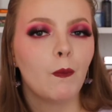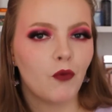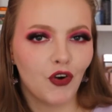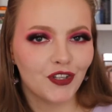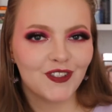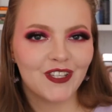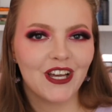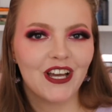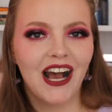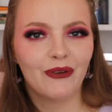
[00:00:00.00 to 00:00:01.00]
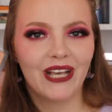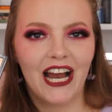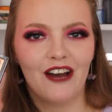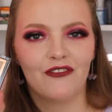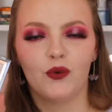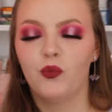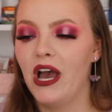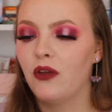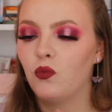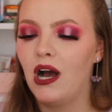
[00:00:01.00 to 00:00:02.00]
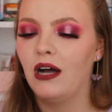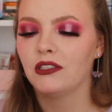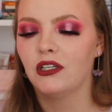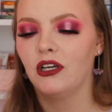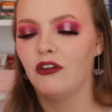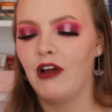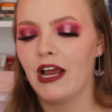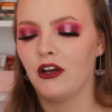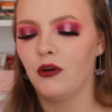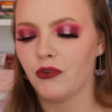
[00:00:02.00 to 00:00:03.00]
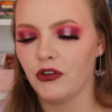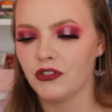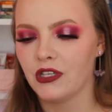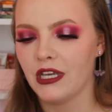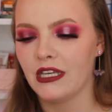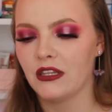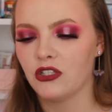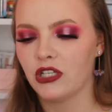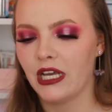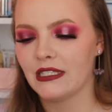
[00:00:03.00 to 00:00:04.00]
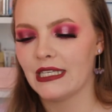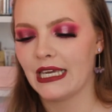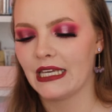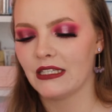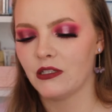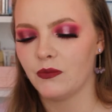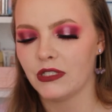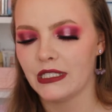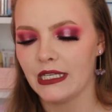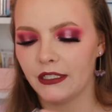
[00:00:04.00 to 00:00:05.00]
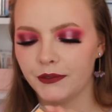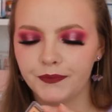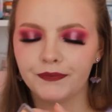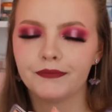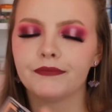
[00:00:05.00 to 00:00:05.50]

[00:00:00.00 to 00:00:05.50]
Bronzer, and we have the Wet n Wild Colour Icon Bronzer in the shade Ticket to Brazil.